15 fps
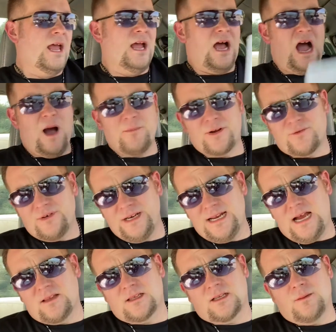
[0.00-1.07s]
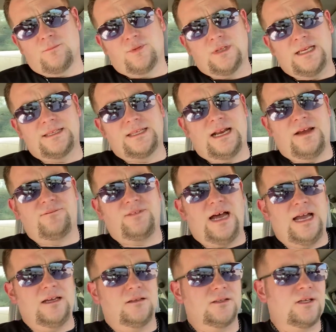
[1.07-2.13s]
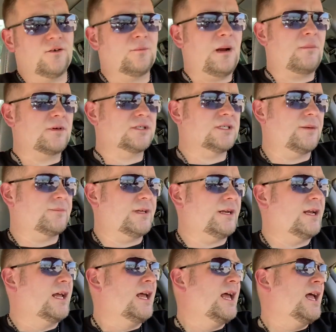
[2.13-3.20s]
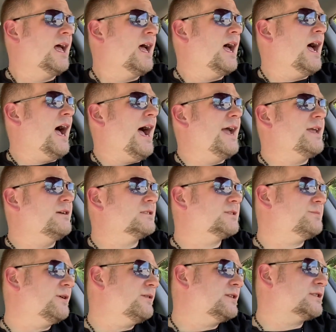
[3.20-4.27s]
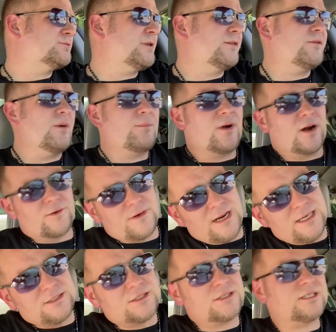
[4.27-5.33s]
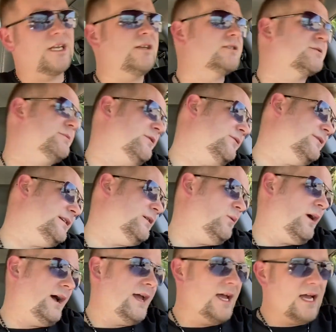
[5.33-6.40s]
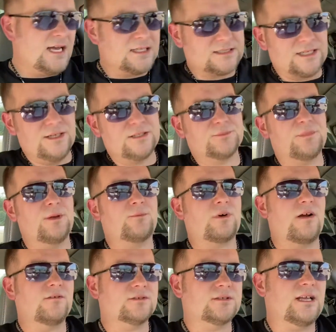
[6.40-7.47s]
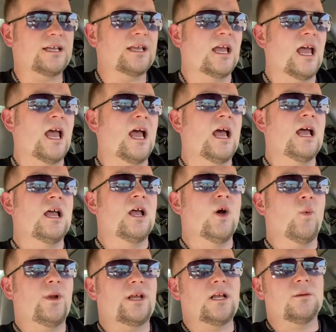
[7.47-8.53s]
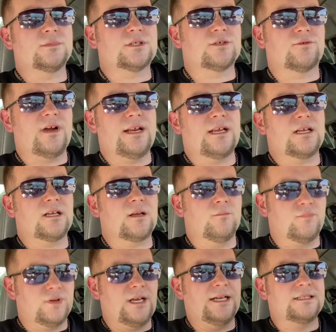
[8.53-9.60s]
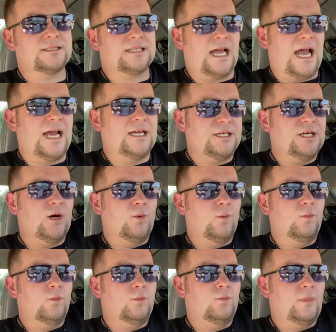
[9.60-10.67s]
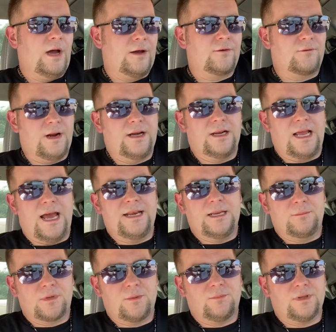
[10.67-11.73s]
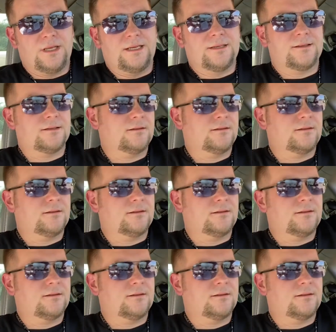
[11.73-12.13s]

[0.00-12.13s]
I'm going to read out the complaint that I filed. And remember something. I used to be with the Springfield Park Rangers. I used to be with DYS. I used to be private. When it comes to writing complaints, I know how to write a goddamn complaint.